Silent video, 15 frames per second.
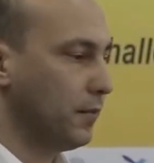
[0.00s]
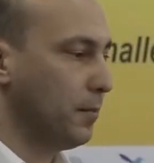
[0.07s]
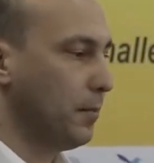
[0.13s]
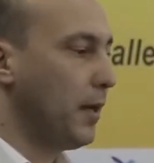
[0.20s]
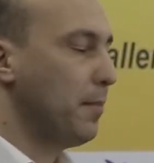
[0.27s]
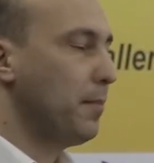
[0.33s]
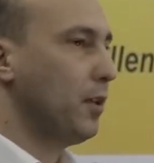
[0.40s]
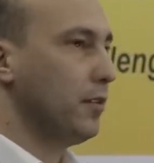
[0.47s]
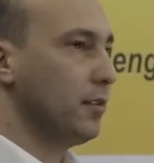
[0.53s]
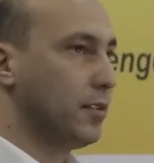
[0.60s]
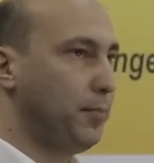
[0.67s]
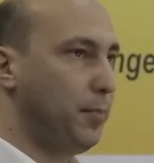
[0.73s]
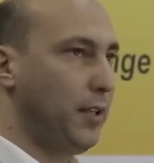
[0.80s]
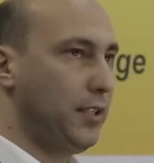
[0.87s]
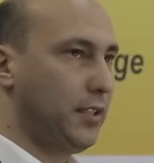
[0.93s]
mammal
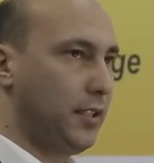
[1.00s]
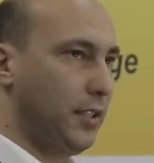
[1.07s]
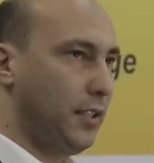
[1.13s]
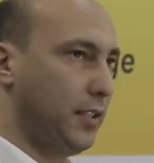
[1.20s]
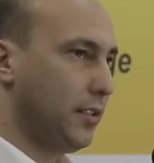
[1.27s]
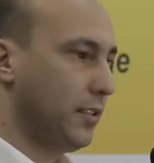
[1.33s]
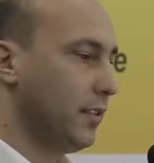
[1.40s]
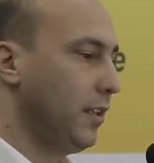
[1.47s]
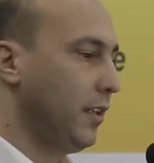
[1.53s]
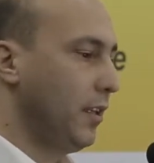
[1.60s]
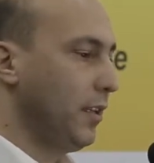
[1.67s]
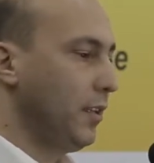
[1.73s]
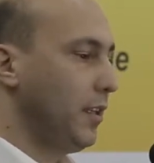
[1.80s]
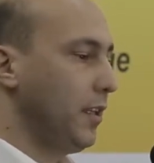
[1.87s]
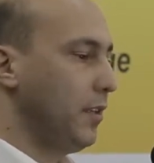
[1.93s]
species
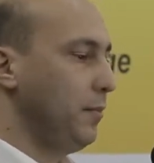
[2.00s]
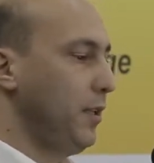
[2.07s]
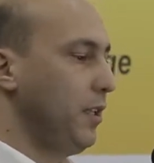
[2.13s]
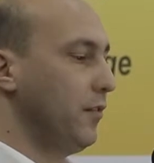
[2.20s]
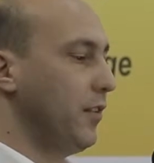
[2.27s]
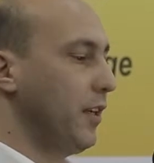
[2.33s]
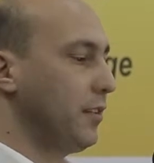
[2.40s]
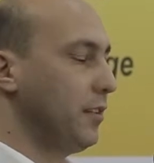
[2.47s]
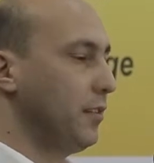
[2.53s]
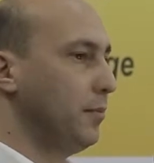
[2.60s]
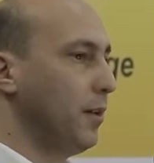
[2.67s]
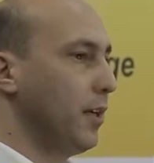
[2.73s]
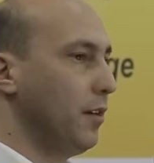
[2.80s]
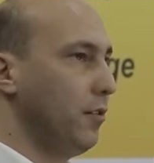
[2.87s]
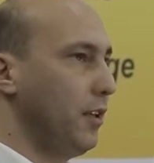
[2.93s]
can be infected
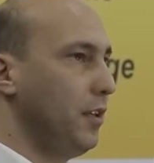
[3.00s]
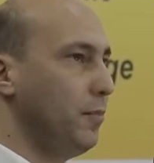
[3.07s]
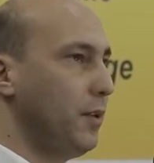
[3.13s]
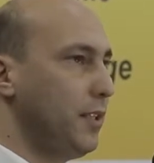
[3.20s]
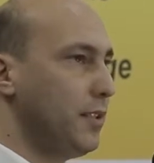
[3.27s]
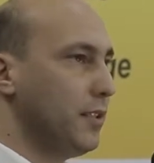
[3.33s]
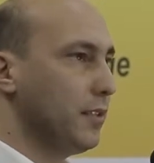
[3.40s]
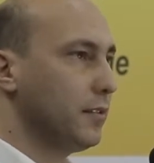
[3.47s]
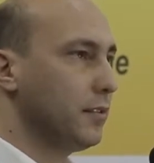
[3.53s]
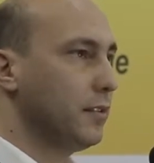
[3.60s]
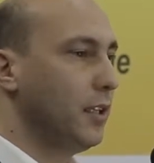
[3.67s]
by rabies.